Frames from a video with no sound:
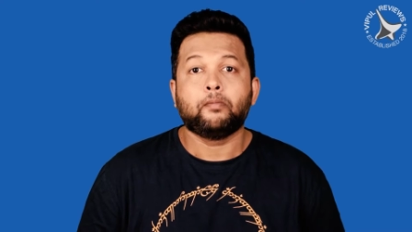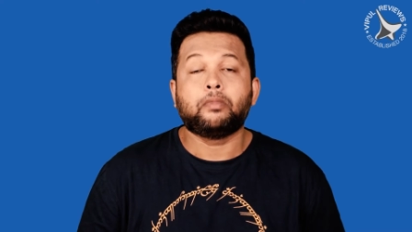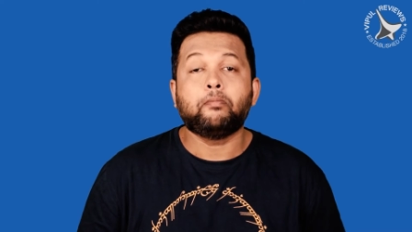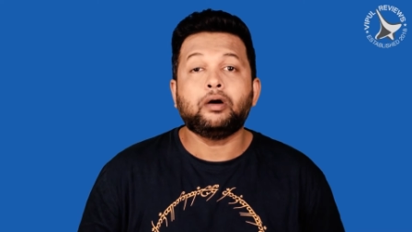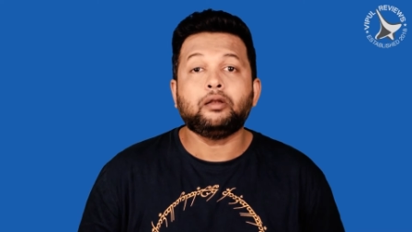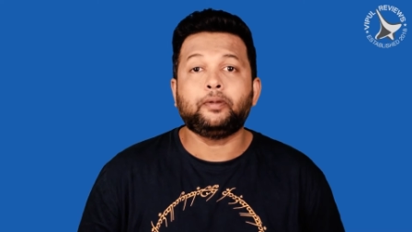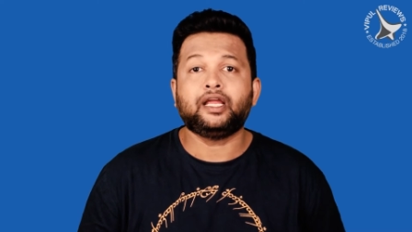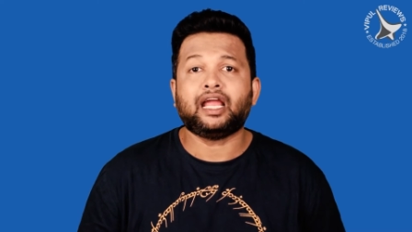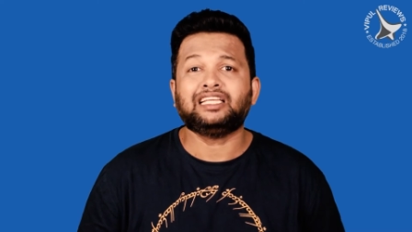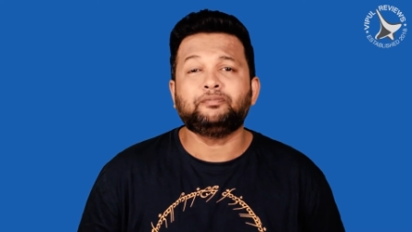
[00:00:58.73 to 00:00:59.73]
Bumblebee
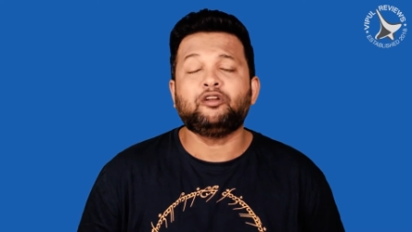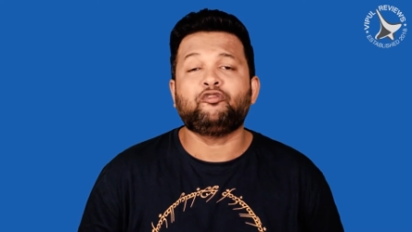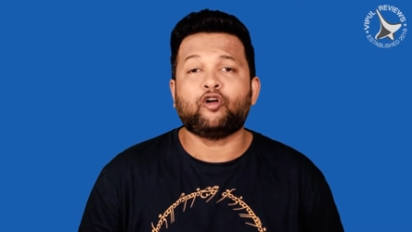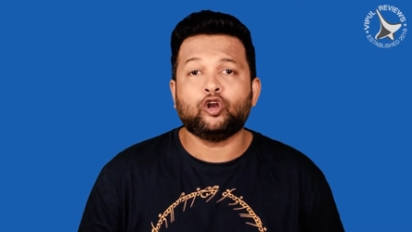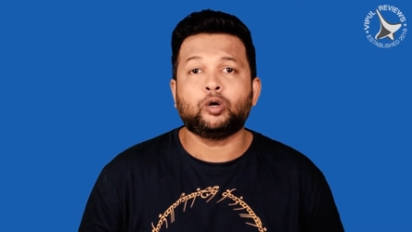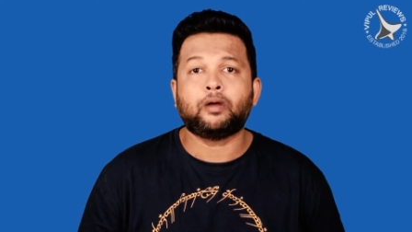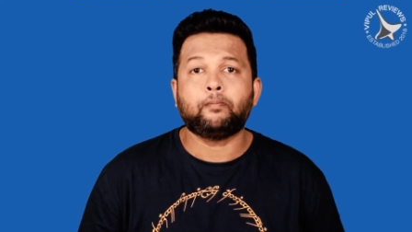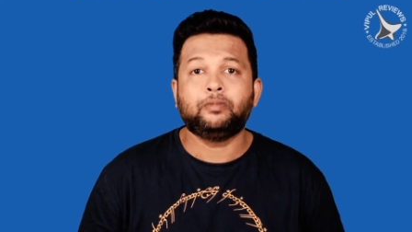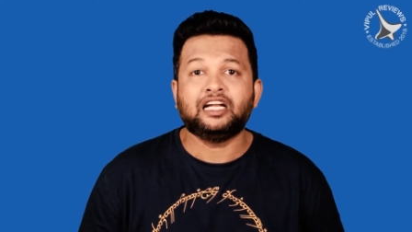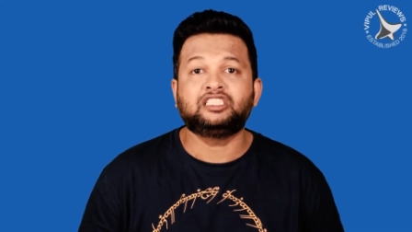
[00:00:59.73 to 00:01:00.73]
has been followed by
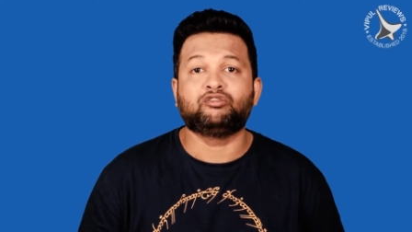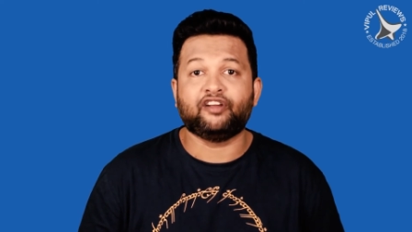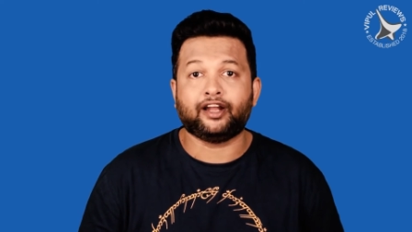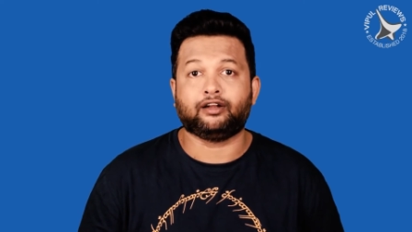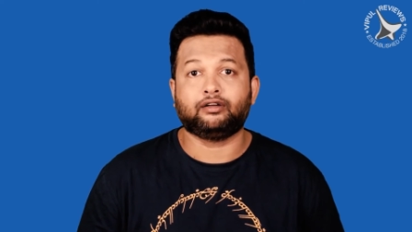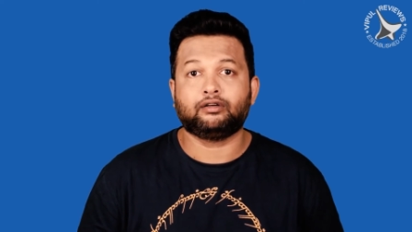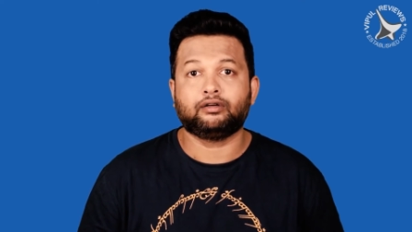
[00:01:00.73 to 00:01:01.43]
Blitzwing,